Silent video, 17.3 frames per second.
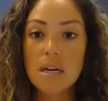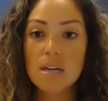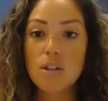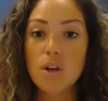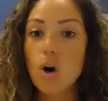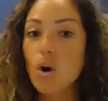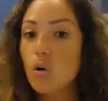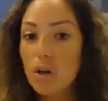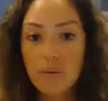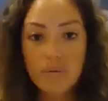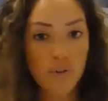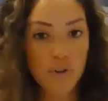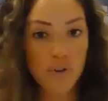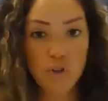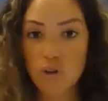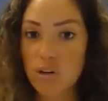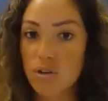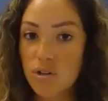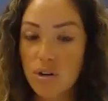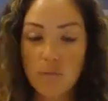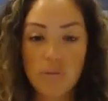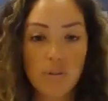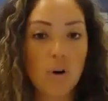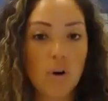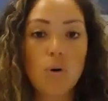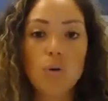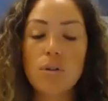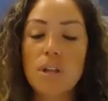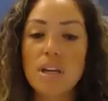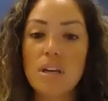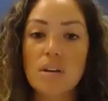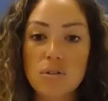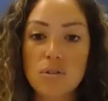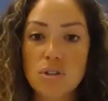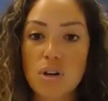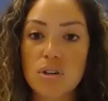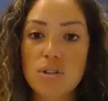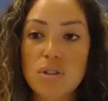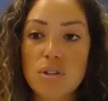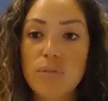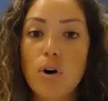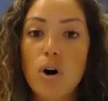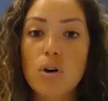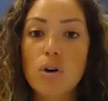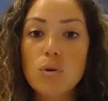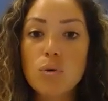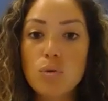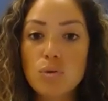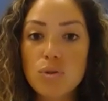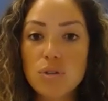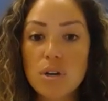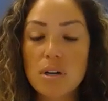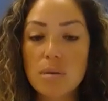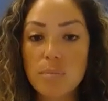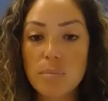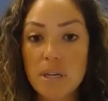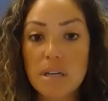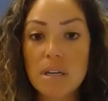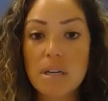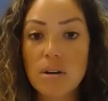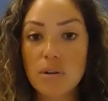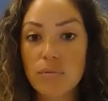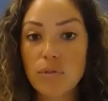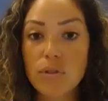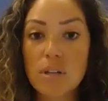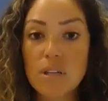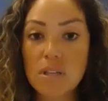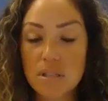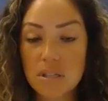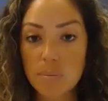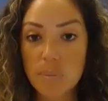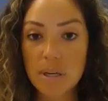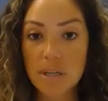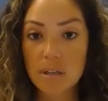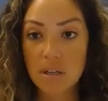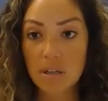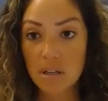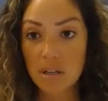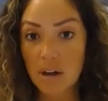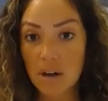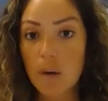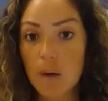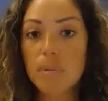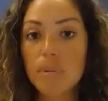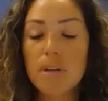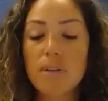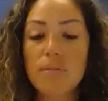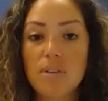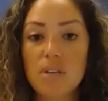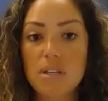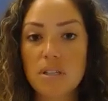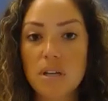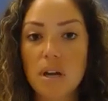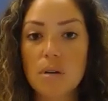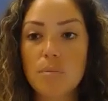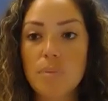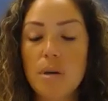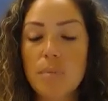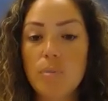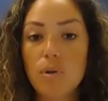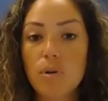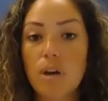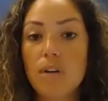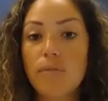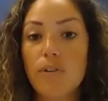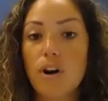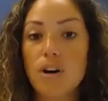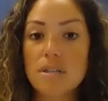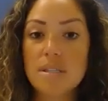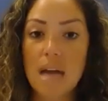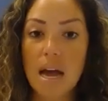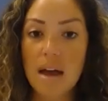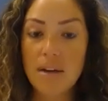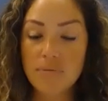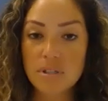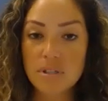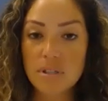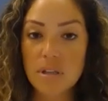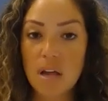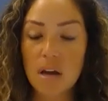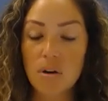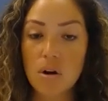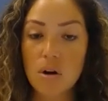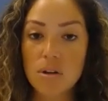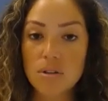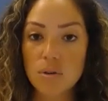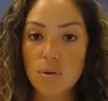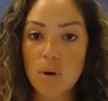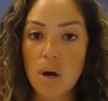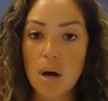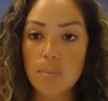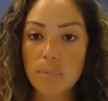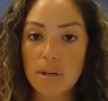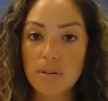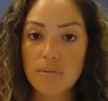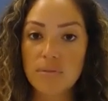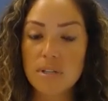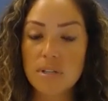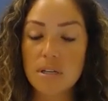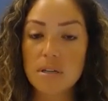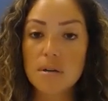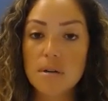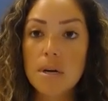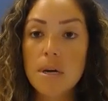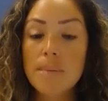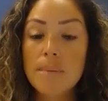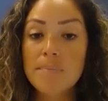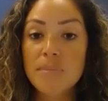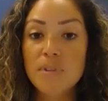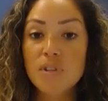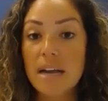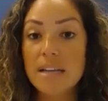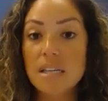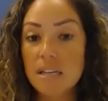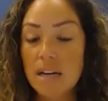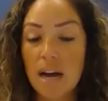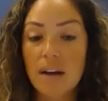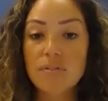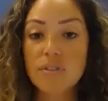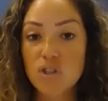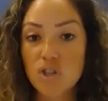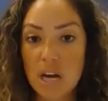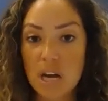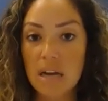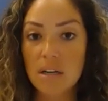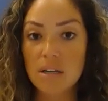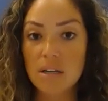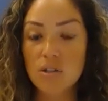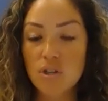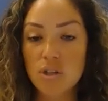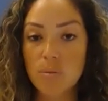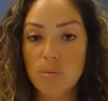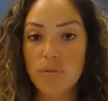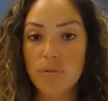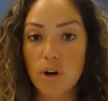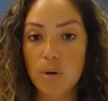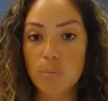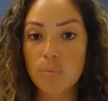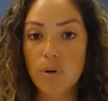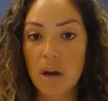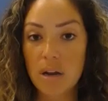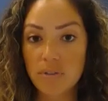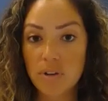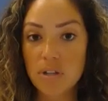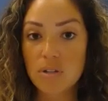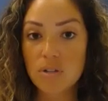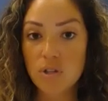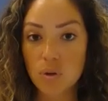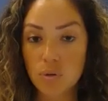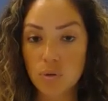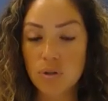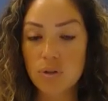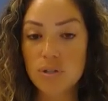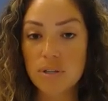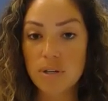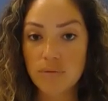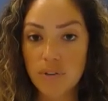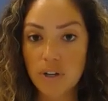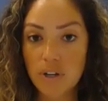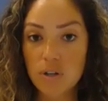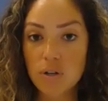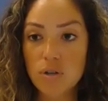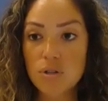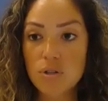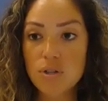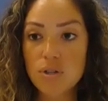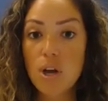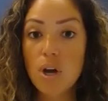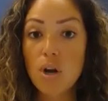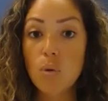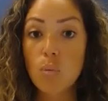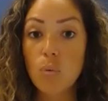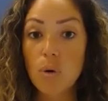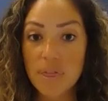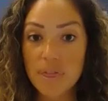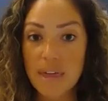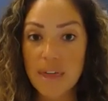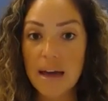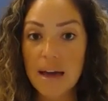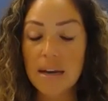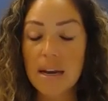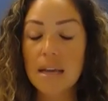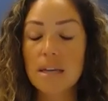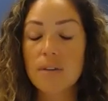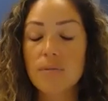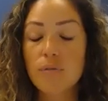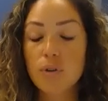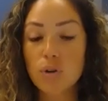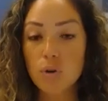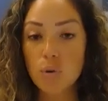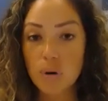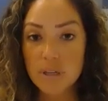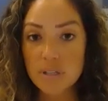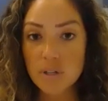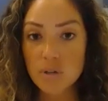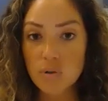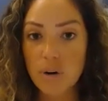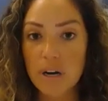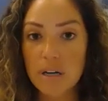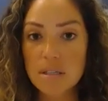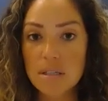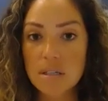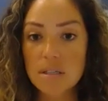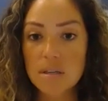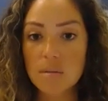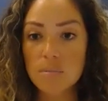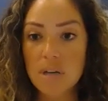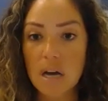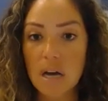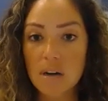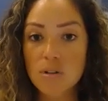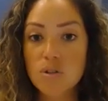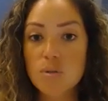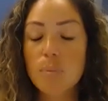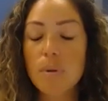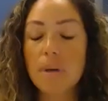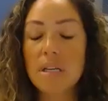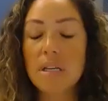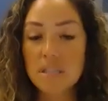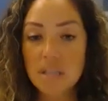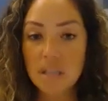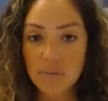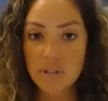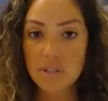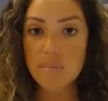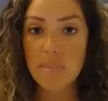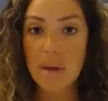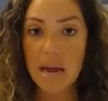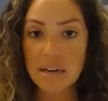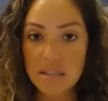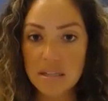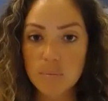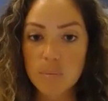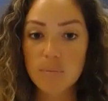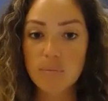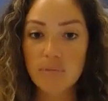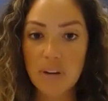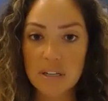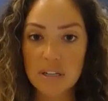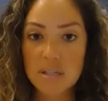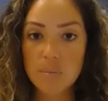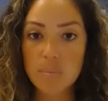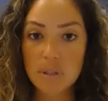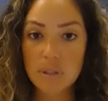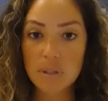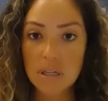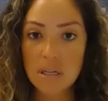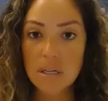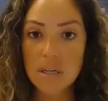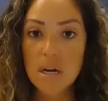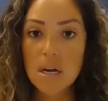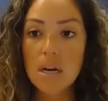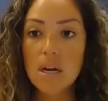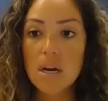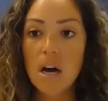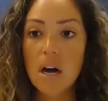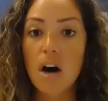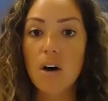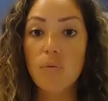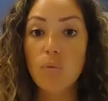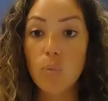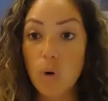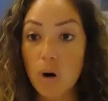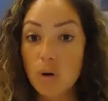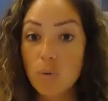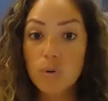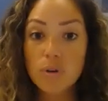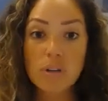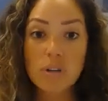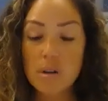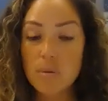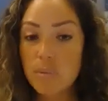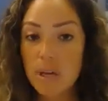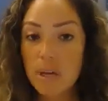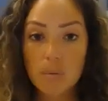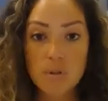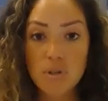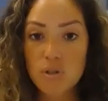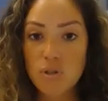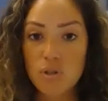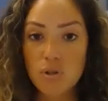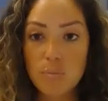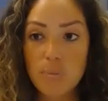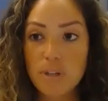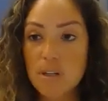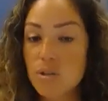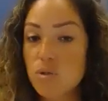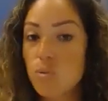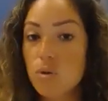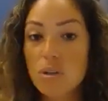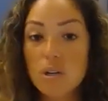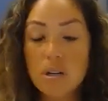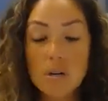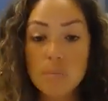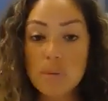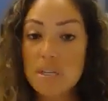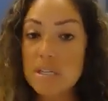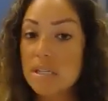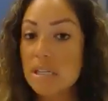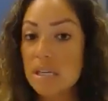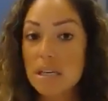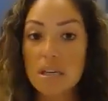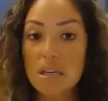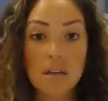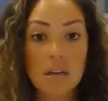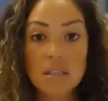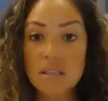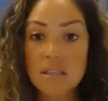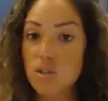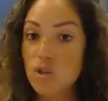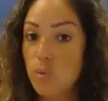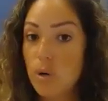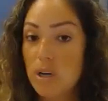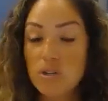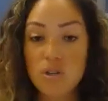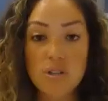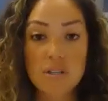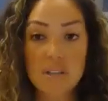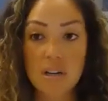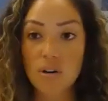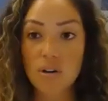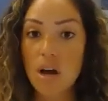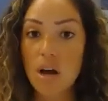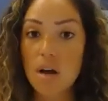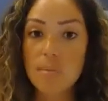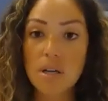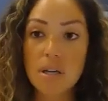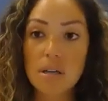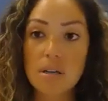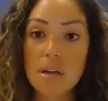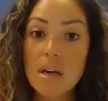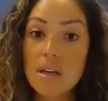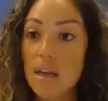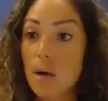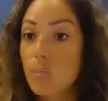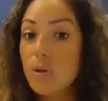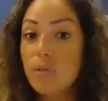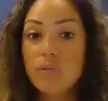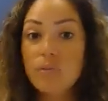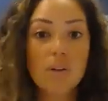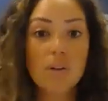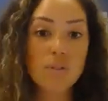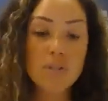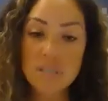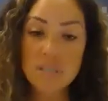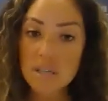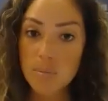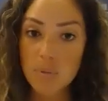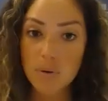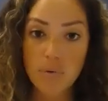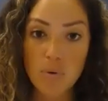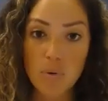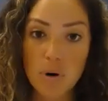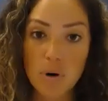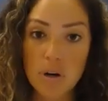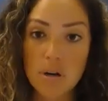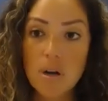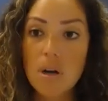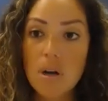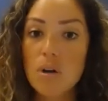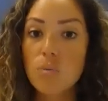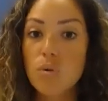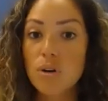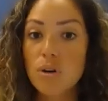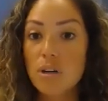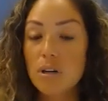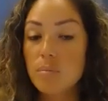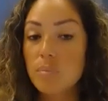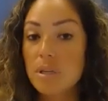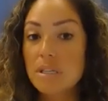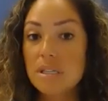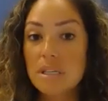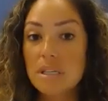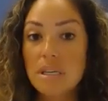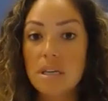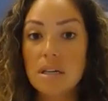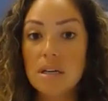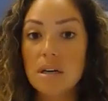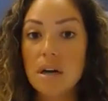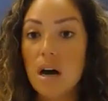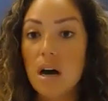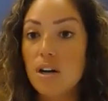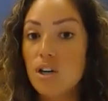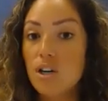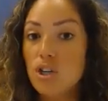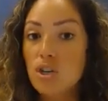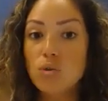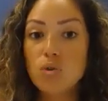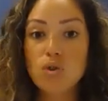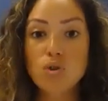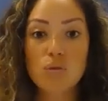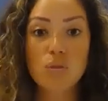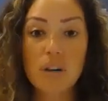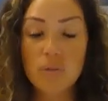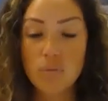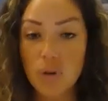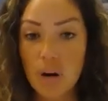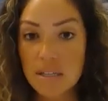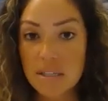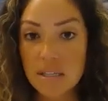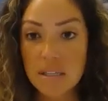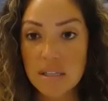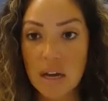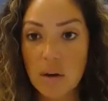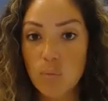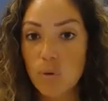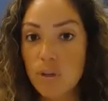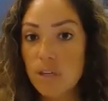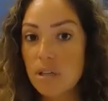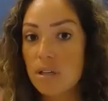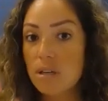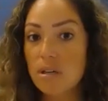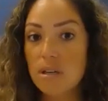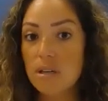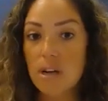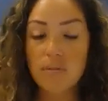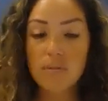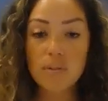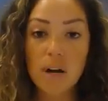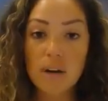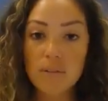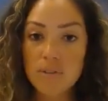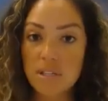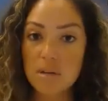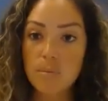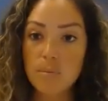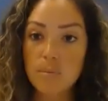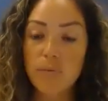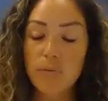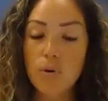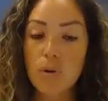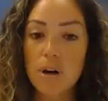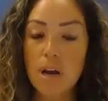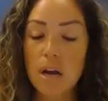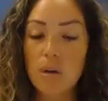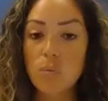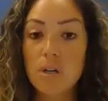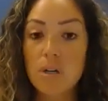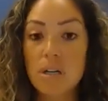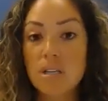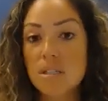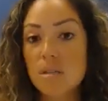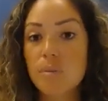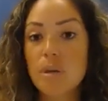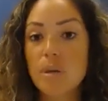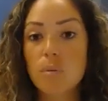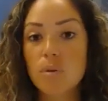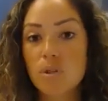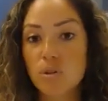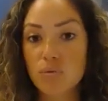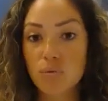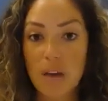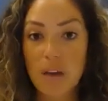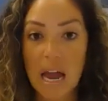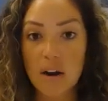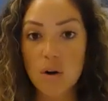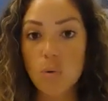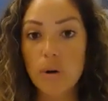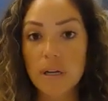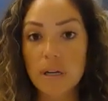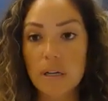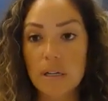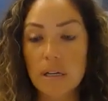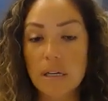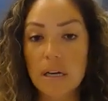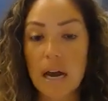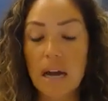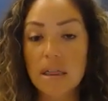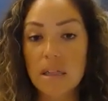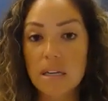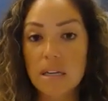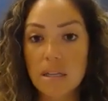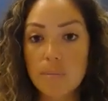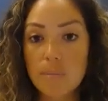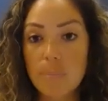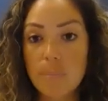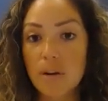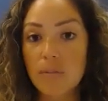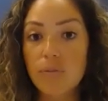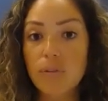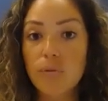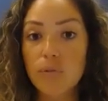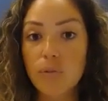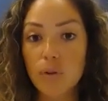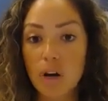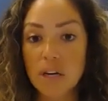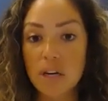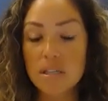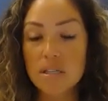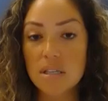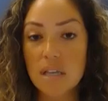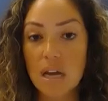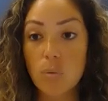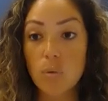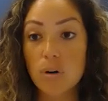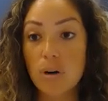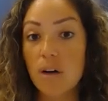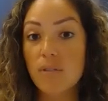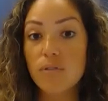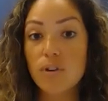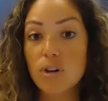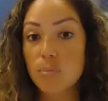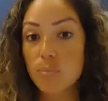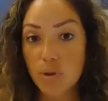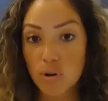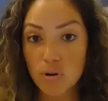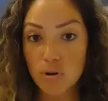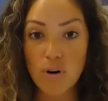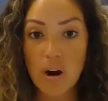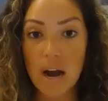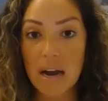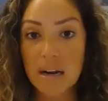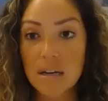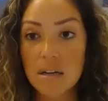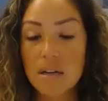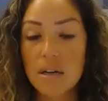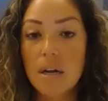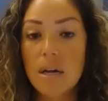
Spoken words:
the whole infrastructure of the whole thing starts to fall. Who's going to be here for uplift these young people if our staff is not also uplifted? So I did have to challenge some of our private donors and funders with that. Like, if you're going to grant us some dollars, please give us maximum flexibility of what we're going to be able to do, because we're going to be seeing situations that are coming that we've never seen before. We're going to be seeing a new trend rising that we never have seen before, and we need to be able to react quickly. I think the benefit for us is that we're not very bureaucratic.